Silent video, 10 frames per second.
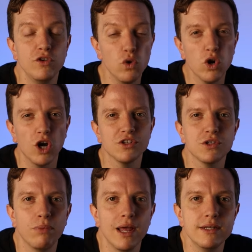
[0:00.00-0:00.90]
If you're
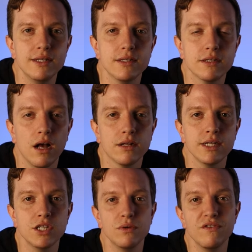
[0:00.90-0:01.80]
contemplating
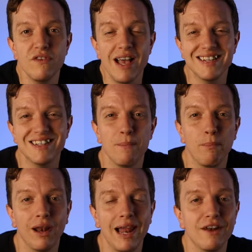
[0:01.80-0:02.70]
starting to invest
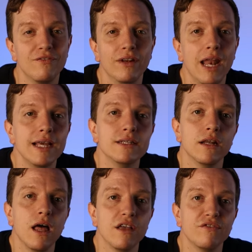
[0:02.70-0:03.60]
and plan for later
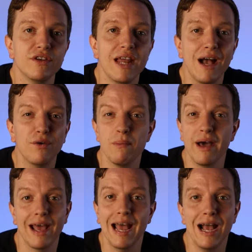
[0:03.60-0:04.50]
life now, no
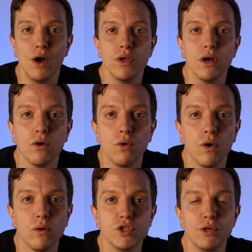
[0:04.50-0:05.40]
matter how young
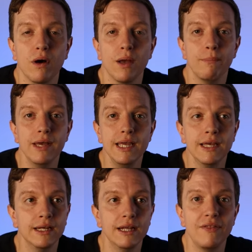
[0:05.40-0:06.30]
or old you might
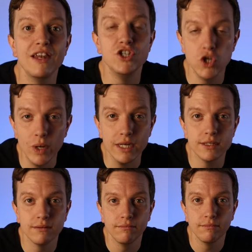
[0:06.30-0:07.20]
be, then do
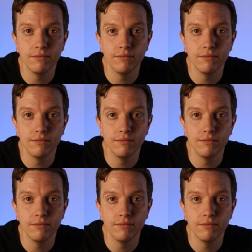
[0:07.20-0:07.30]
it